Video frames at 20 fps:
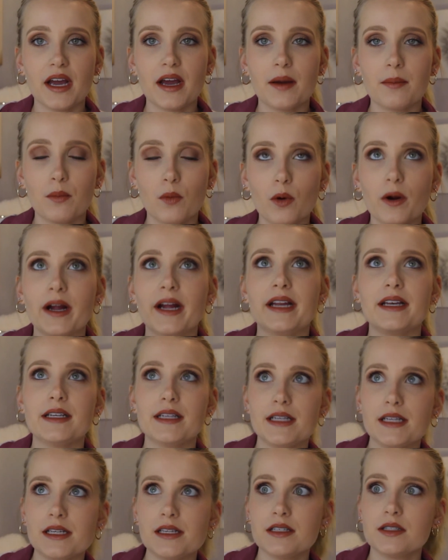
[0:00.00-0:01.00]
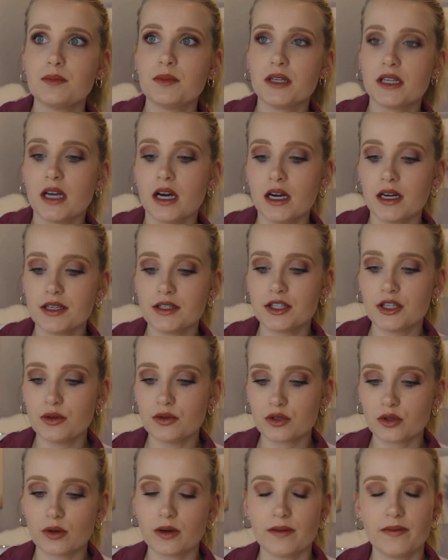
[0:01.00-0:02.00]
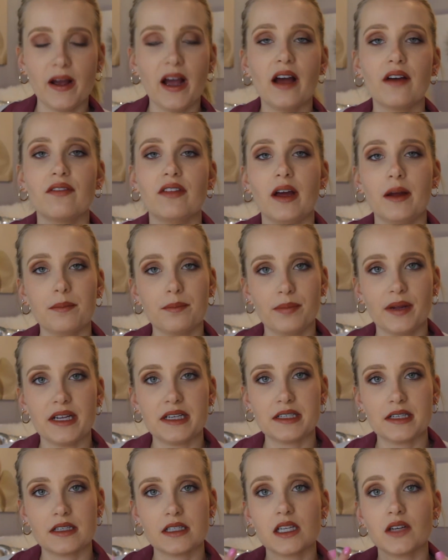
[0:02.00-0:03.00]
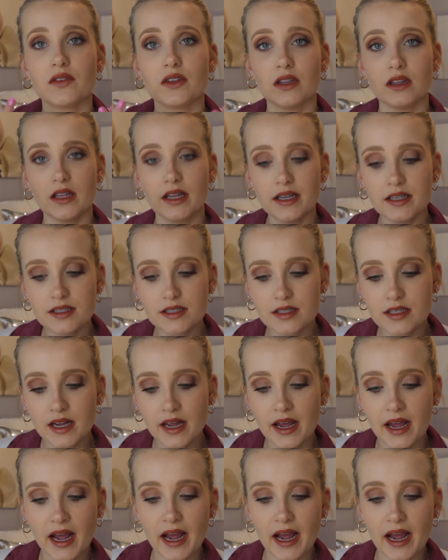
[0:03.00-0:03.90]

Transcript: more at ease because you sort of have that basis of a list.